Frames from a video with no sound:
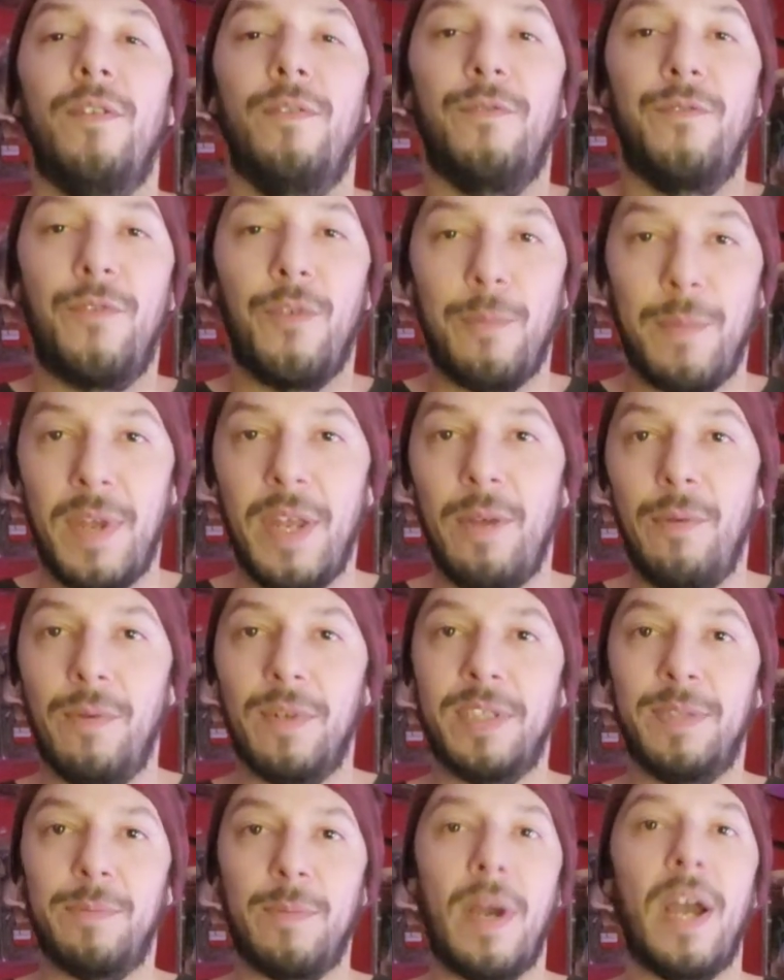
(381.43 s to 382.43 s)
for me
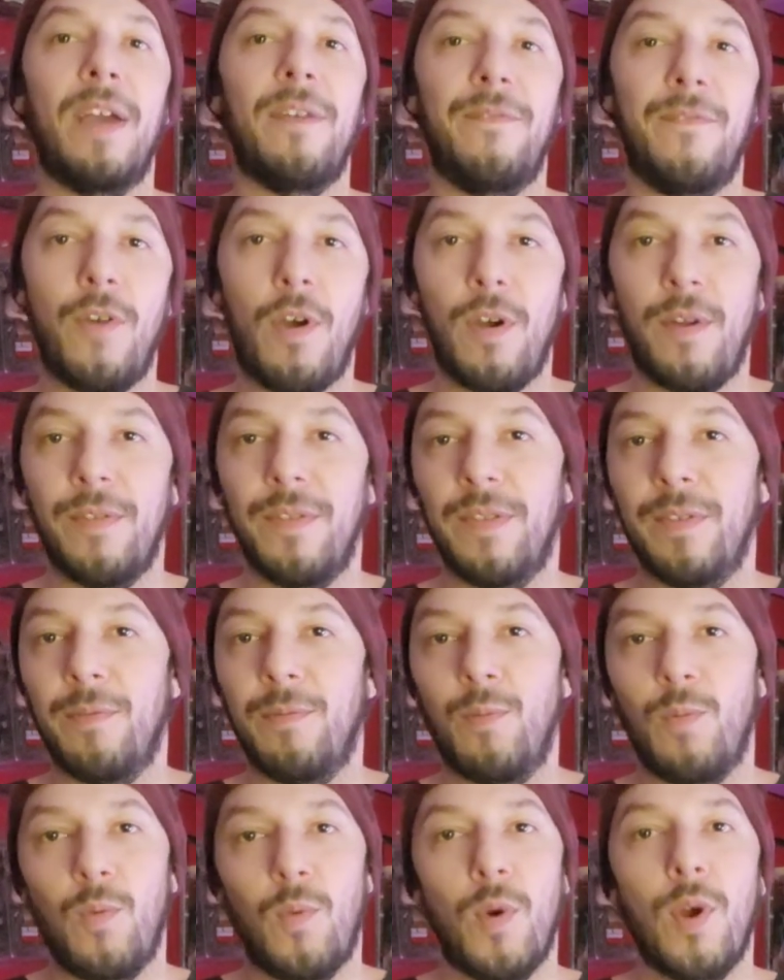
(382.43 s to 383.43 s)
was by far the
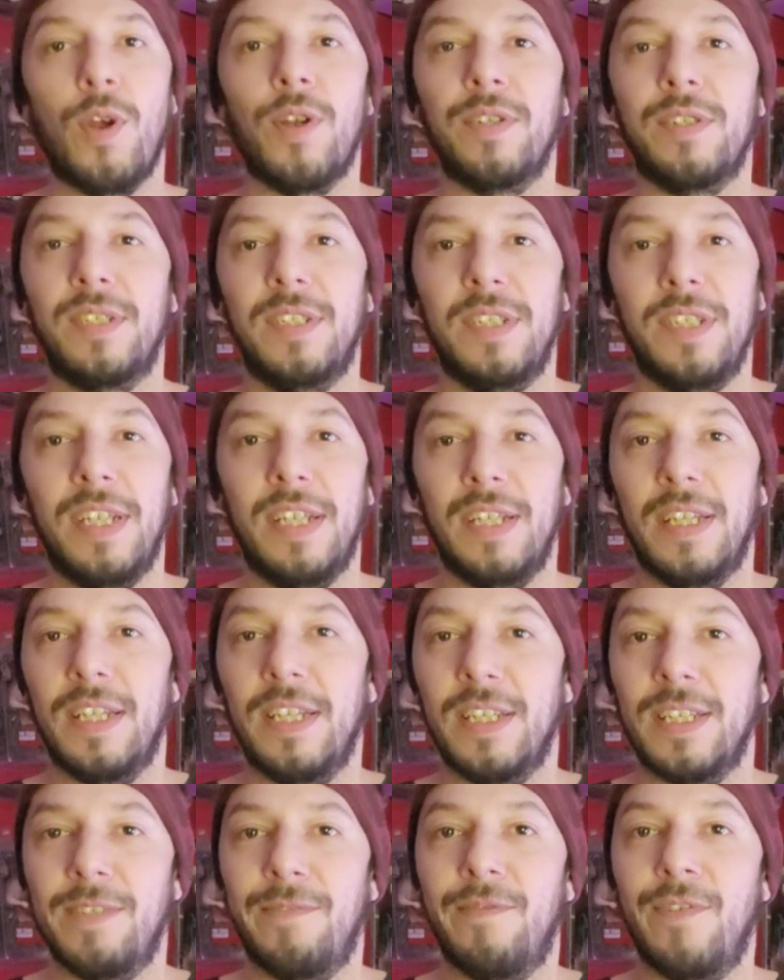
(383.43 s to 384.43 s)
worst in
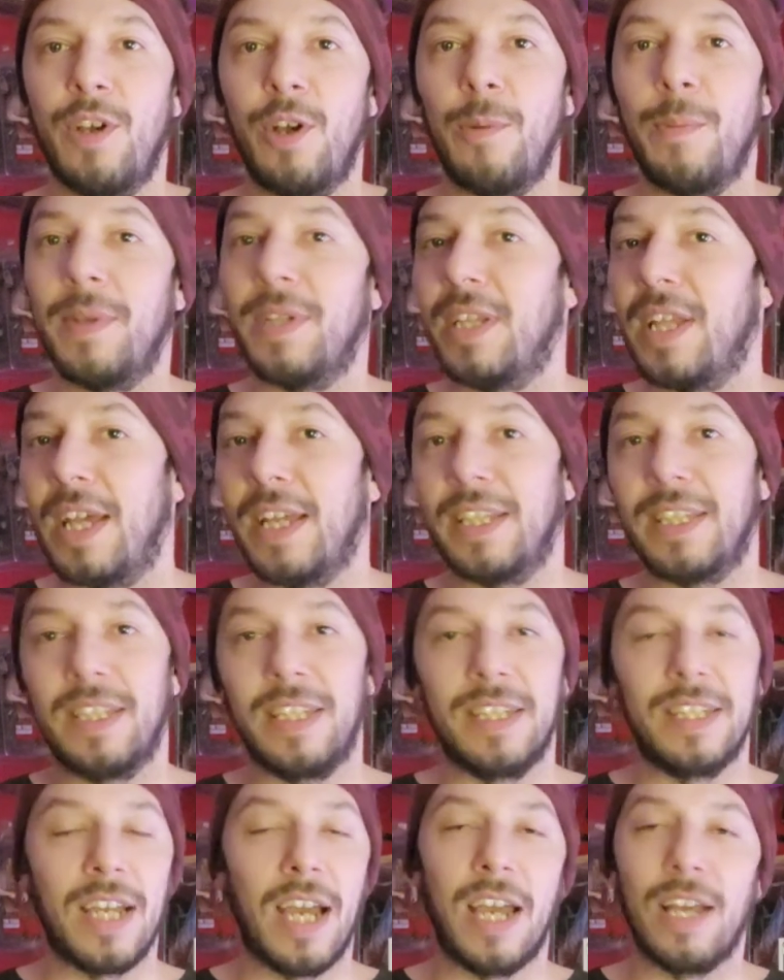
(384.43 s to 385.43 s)
this film. And like the
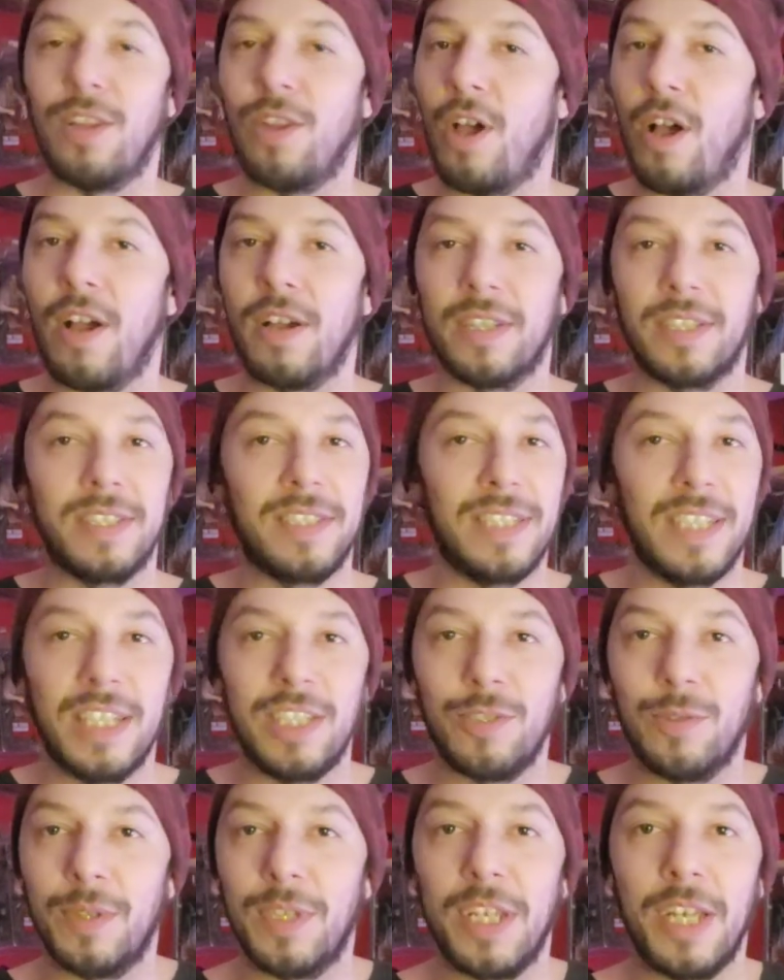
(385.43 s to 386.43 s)
dialogue, the
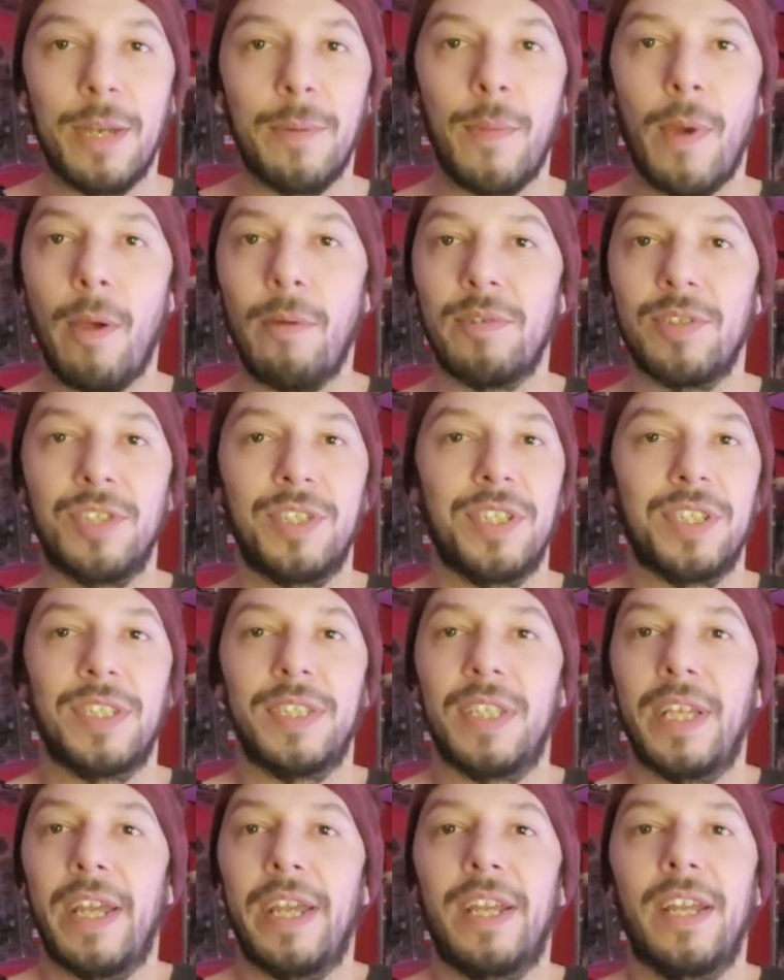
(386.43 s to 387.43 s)
scenes with him, I was just
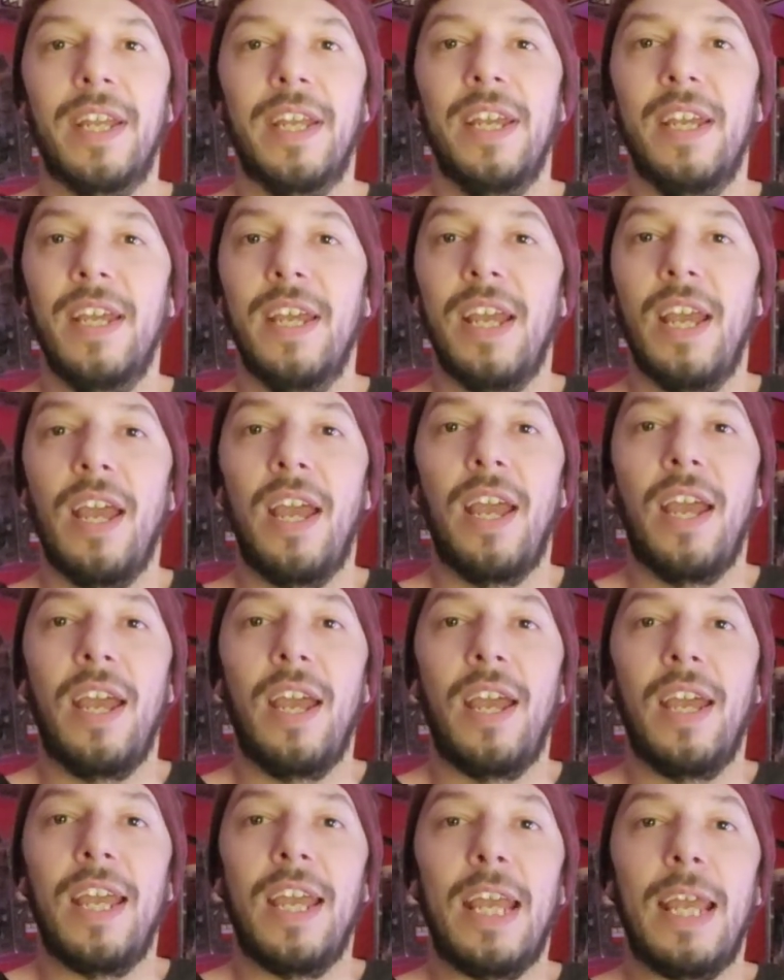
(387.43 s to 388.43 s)
like,
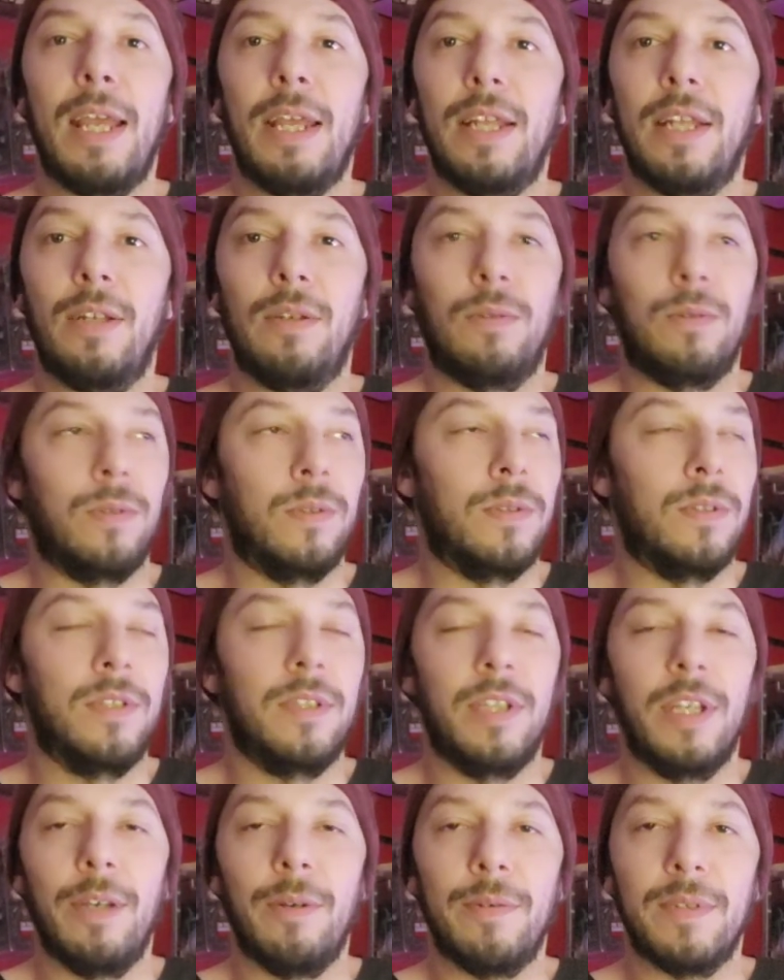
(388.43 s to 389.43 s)
it
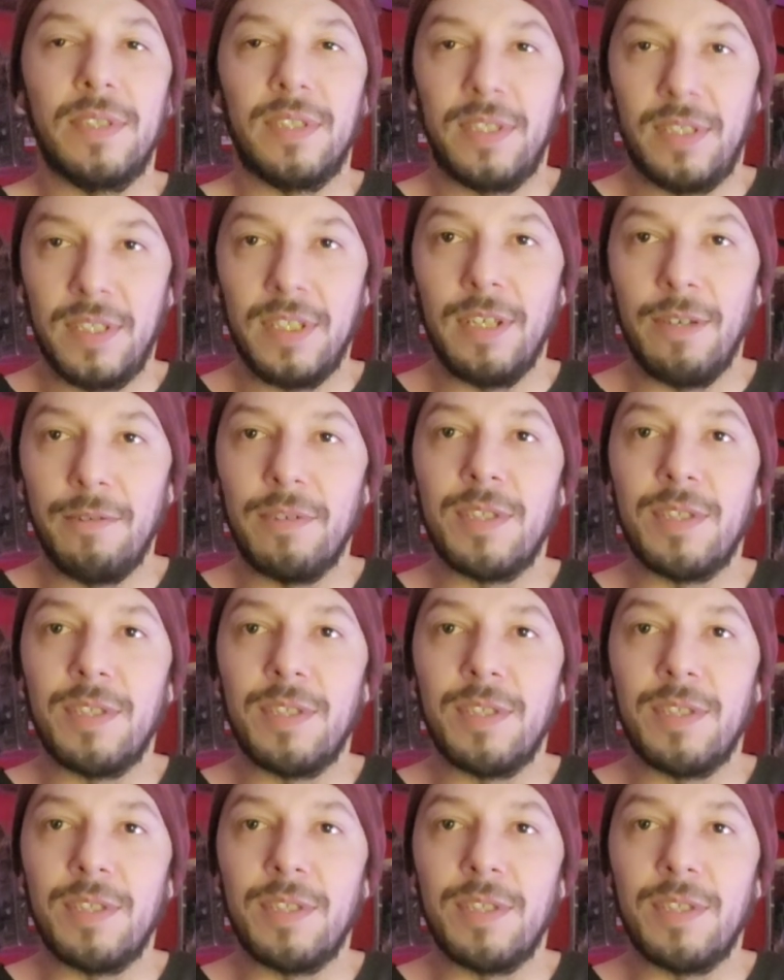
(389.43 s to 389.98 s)
was